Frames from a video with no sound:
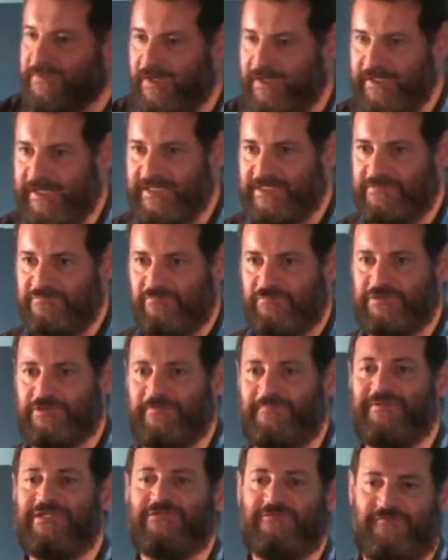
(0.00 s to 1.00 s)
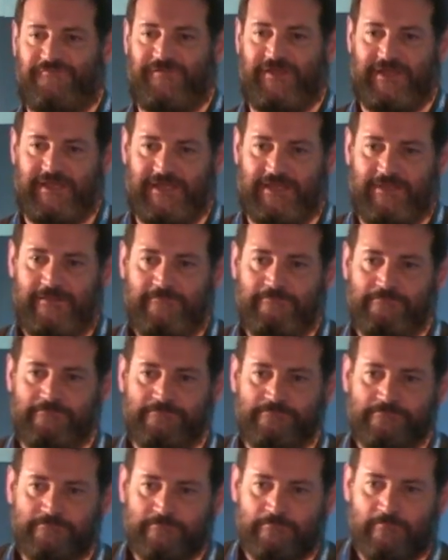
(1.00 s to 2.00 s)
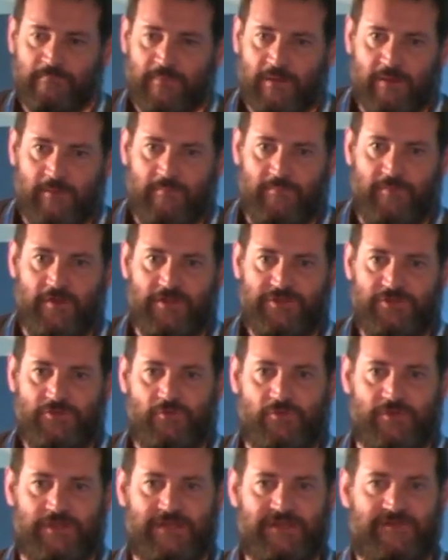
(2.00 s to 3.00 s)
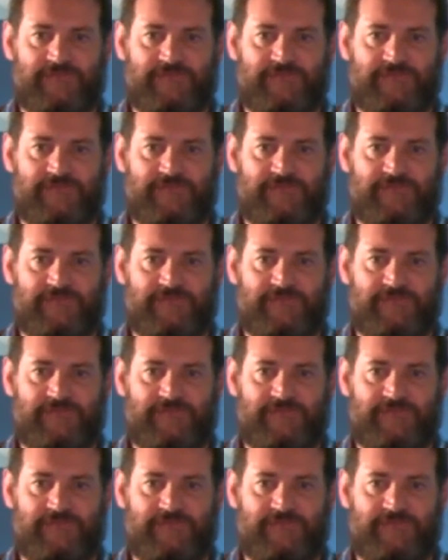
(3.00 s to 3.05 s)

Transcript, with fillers: yes, with a bit of thinking, but you're in